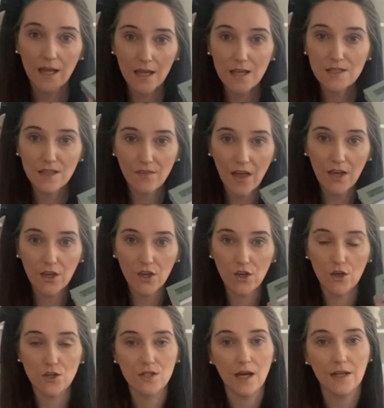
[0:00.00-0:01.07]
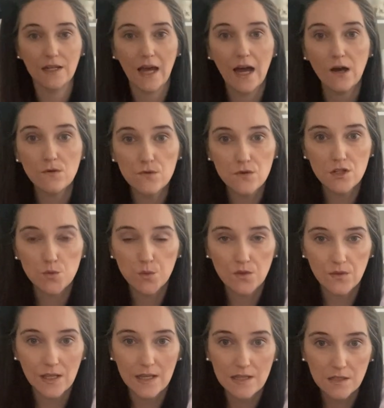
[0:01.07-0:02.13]
Isn't that good? And how good would
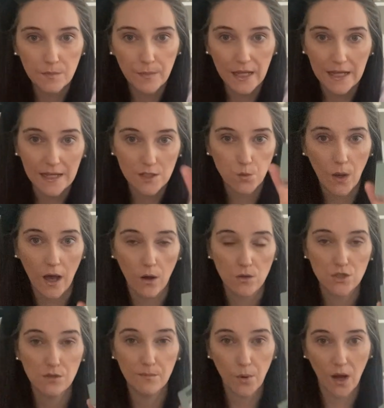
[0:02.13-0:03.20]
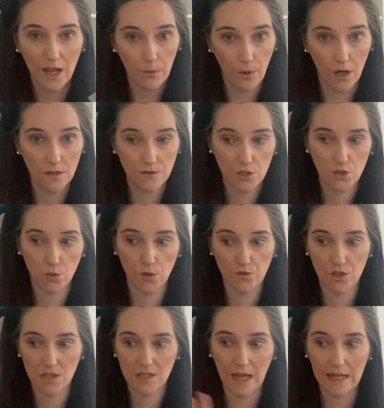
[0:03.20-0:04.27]
these be as well to buy one to sort of
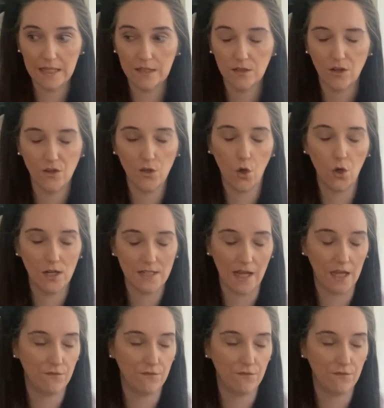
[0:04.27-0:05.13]
just take on holiday?